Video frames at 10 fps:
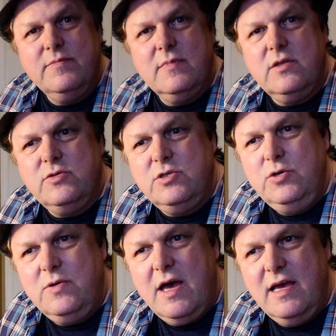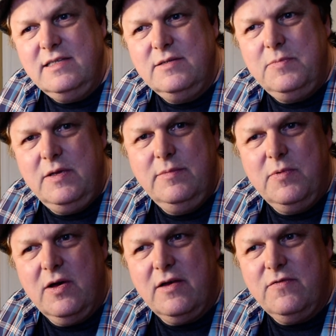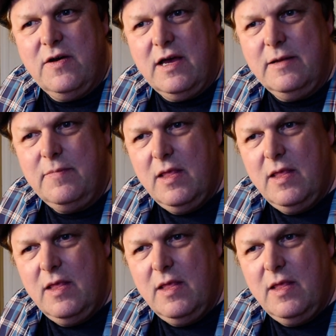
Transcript: There's two kinds of people I find.